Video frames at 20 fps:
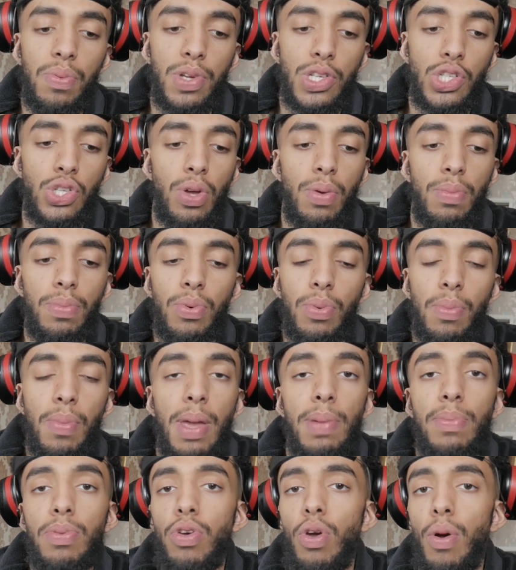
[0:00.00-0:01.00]
for example,
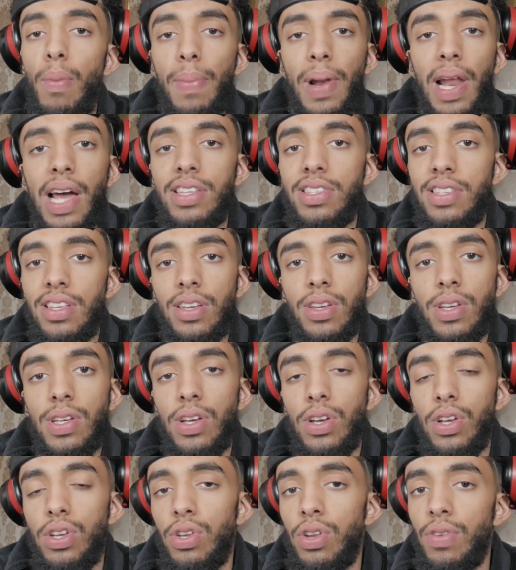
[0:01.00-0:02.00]
maybe you applied
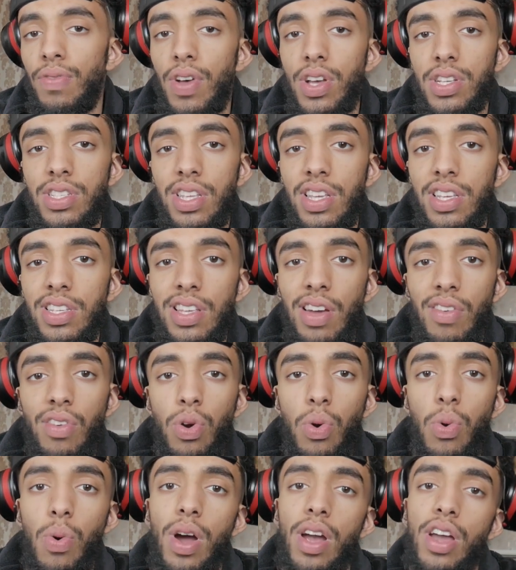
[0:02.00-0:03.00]
to universities that
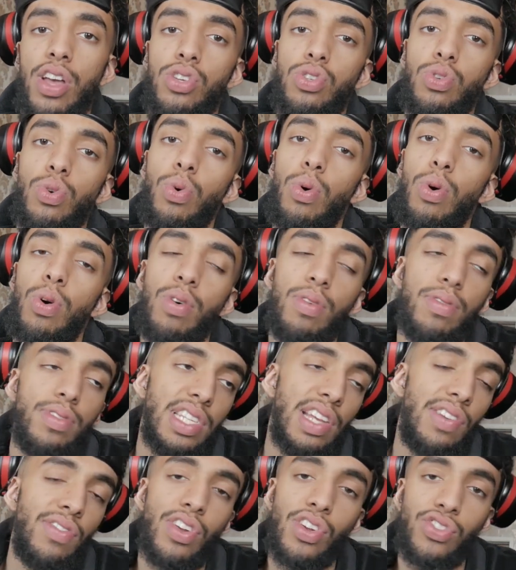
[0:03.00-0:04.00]
require a score of
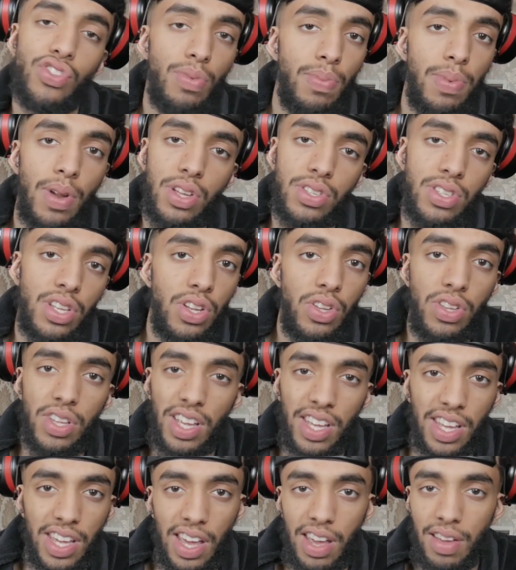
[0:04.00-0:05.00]
700+ and you
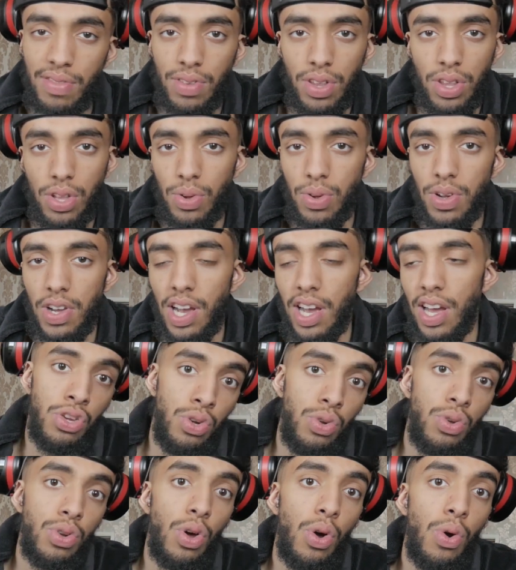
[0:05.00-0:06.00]
didn't get it for the UCAT.
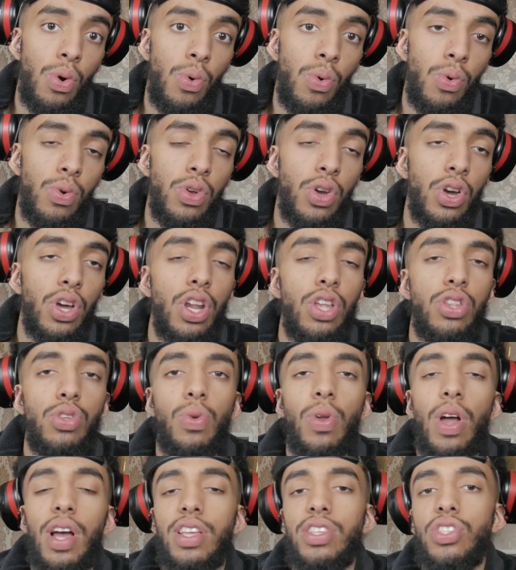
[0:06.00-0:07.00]
You know, you're going to
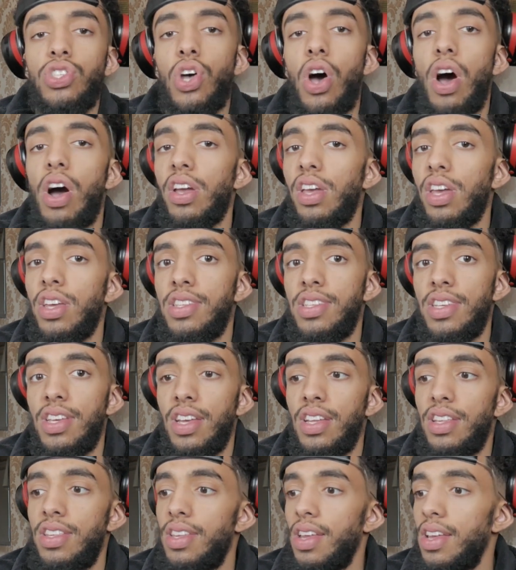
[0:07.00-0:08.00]
do like
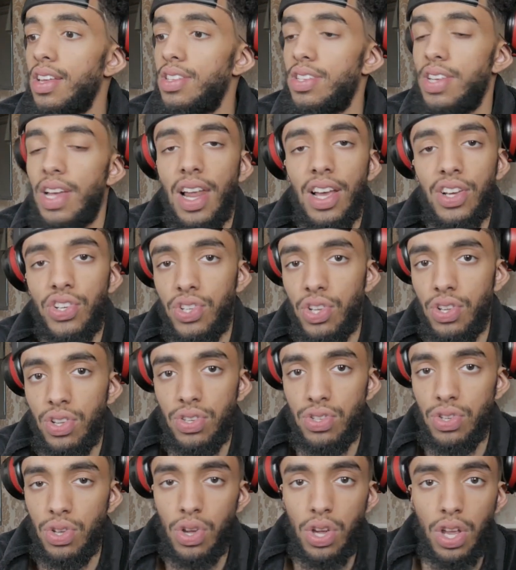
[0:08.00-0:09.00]
targeted selection.
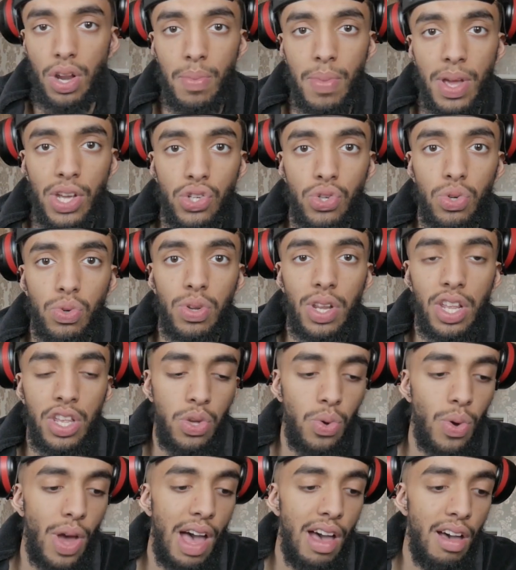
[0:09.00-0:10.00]
So you're going to make sure that
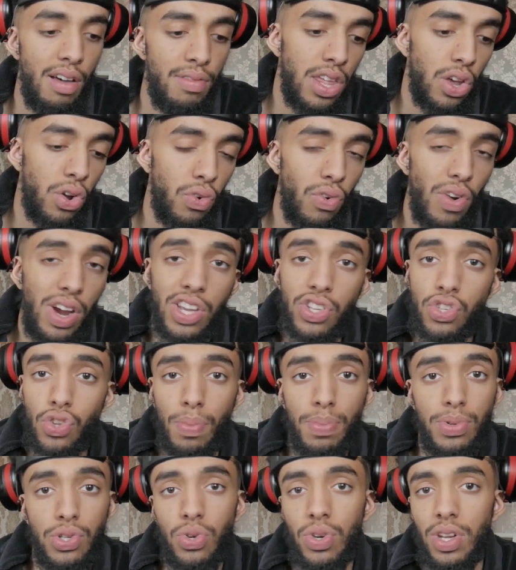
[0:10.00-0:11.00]
you have the greatest
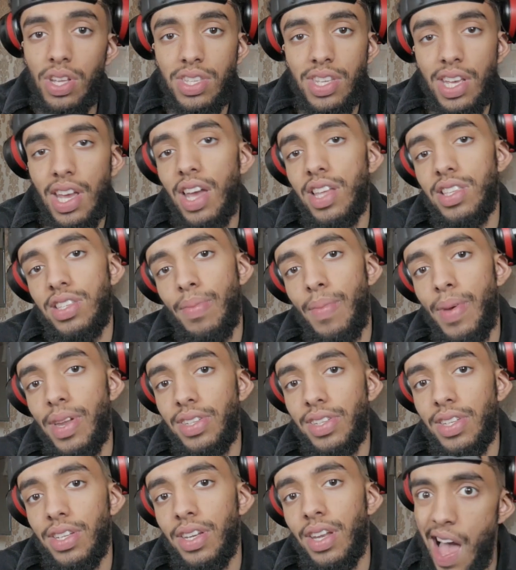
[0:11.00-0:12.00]
opportunity to get into
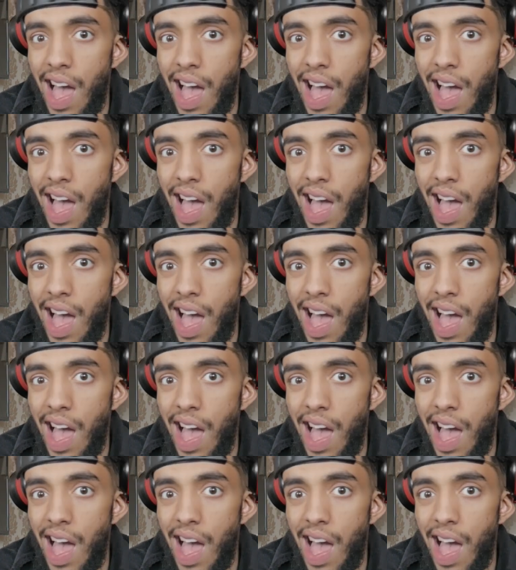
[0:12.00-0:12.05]
medicine